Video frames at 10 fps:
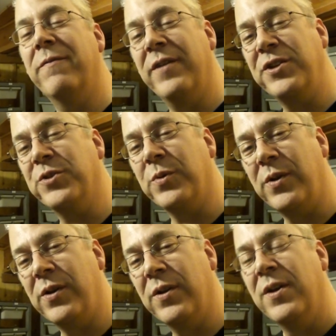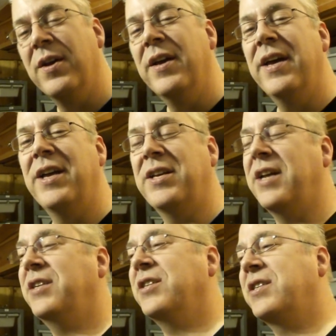visual,
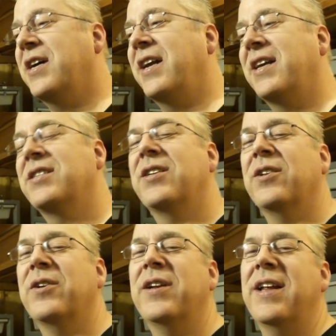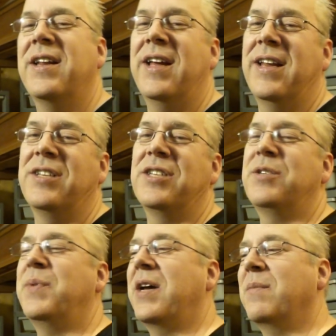it just kind of gets diluted and
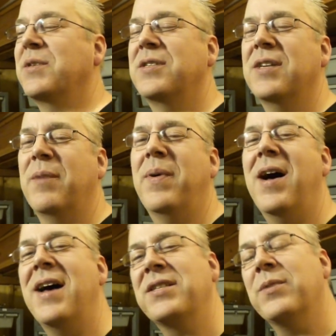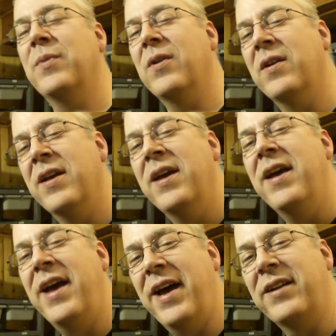just becomes a possible
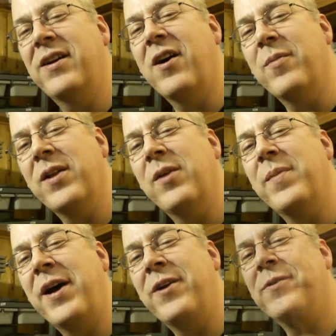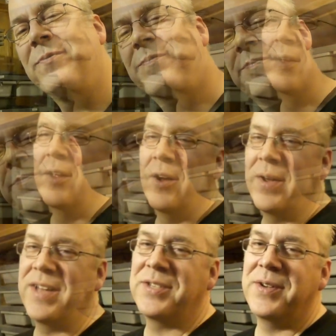het caramel albino.
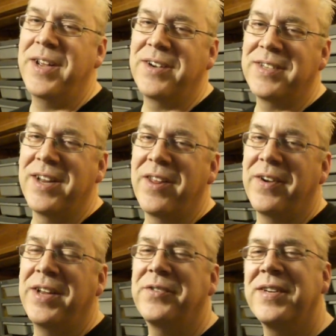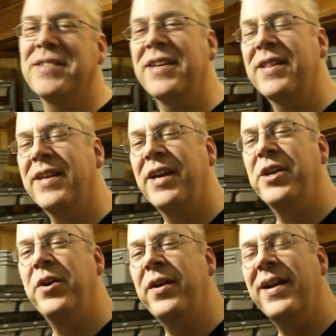Okay, so here's another interesting thing.
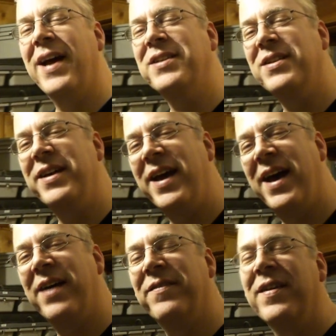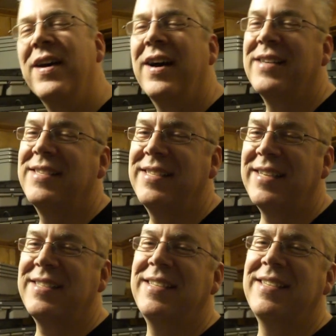You can actually have a
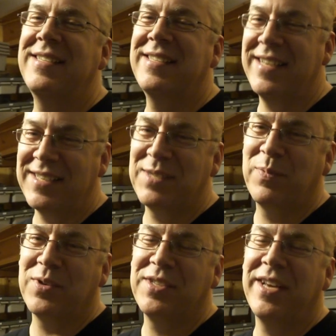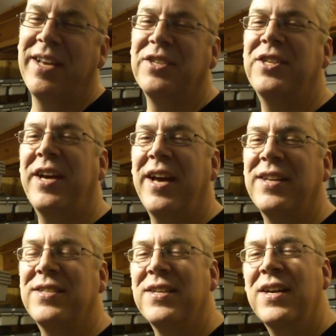66%
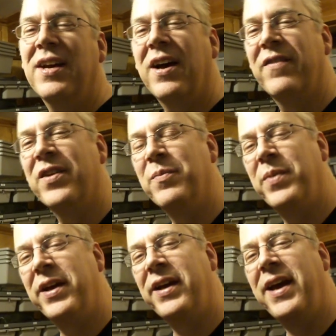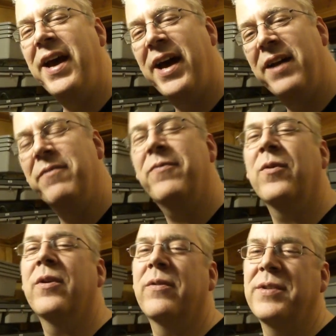chance of it being het
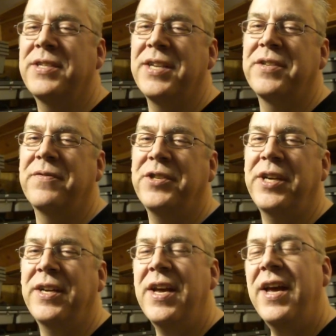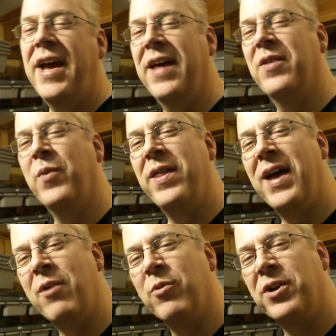for a recessive gene. And the way
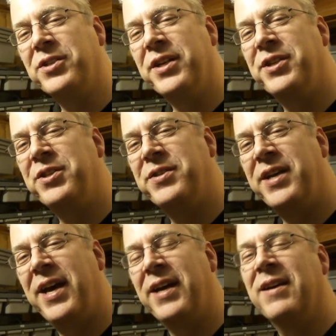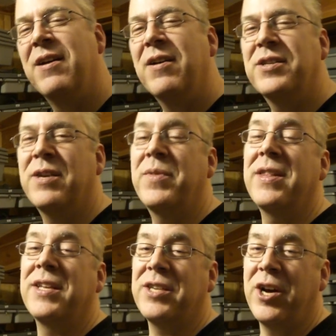that works is you take
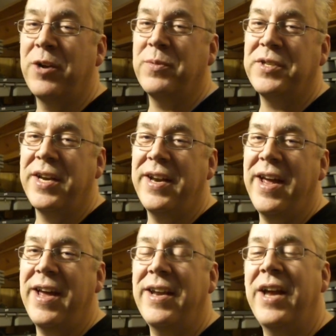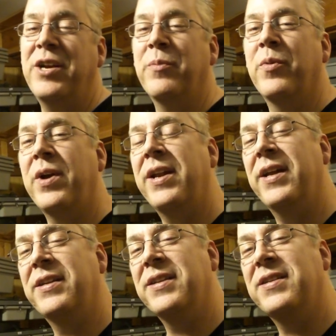something that's 100% het and you breed
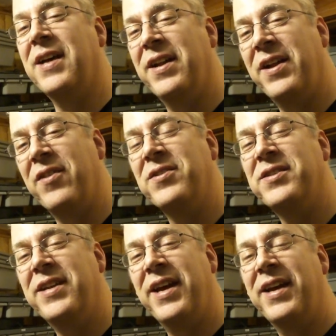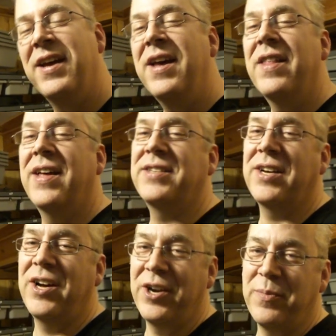it to another snake that's
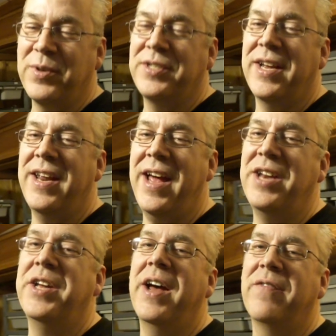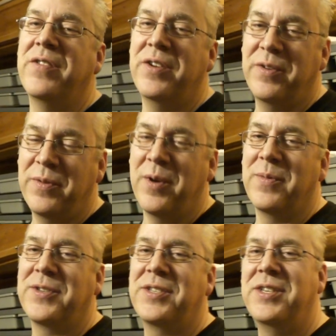100% het, and
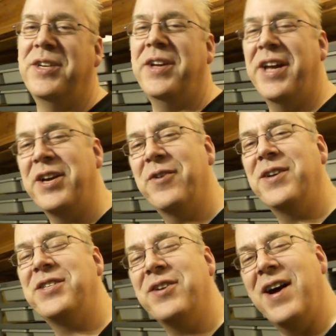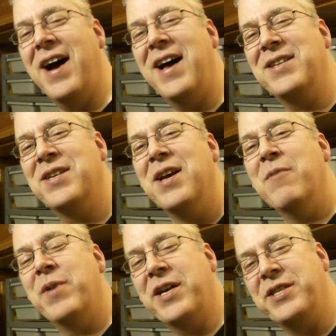you increase your odds
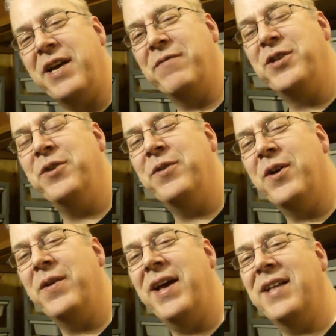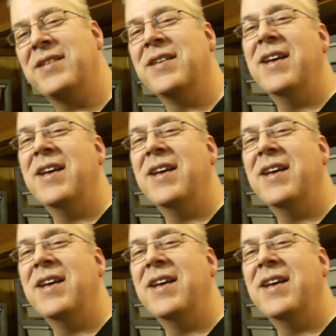because you have two known hets,